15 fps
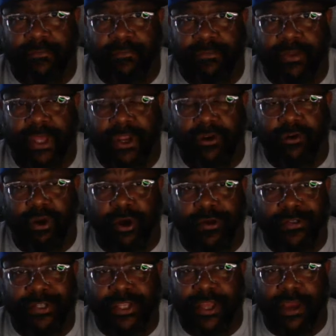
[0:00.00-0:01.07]
get
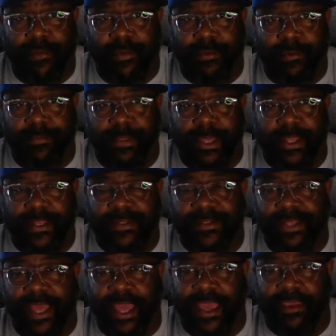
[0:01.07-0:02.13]
across to young people playing this
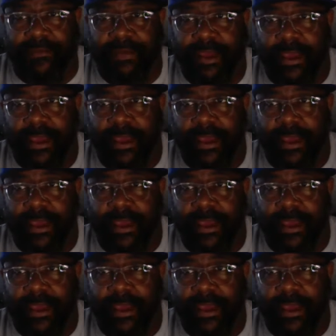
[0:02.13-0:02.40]
game.